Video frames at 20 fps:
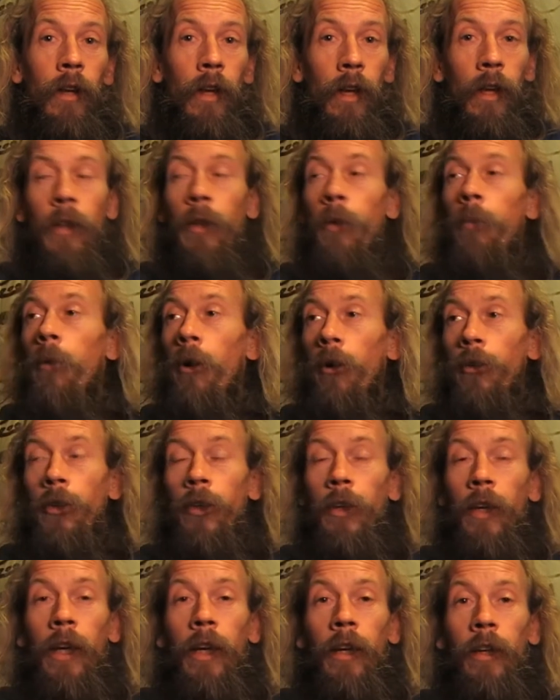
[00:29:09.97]
in the
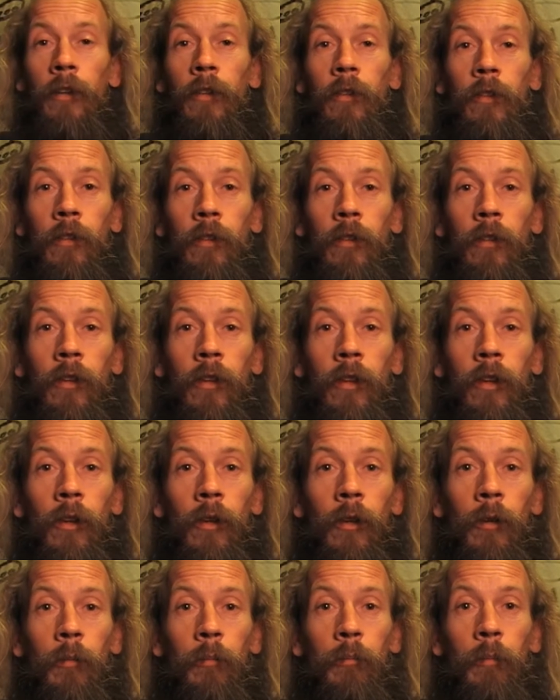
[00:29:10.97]
modern age
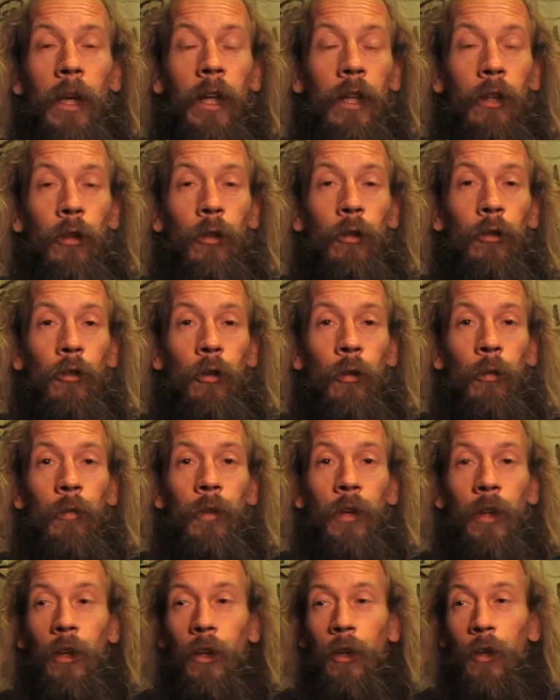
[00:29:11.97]
make YouTube
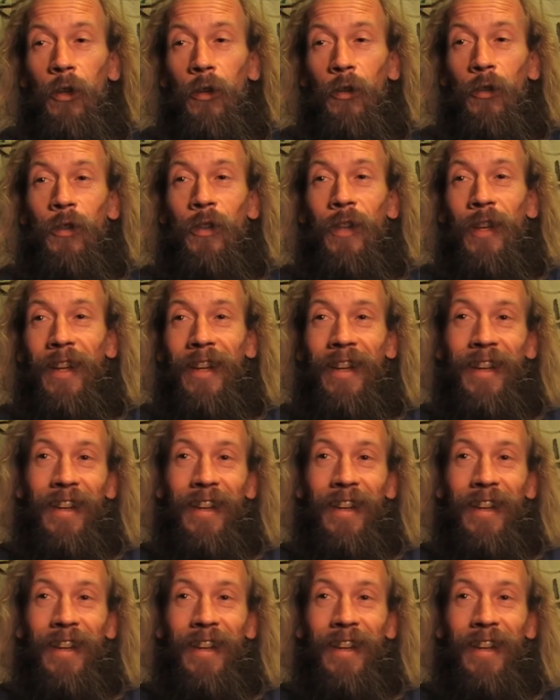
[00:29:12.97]
videos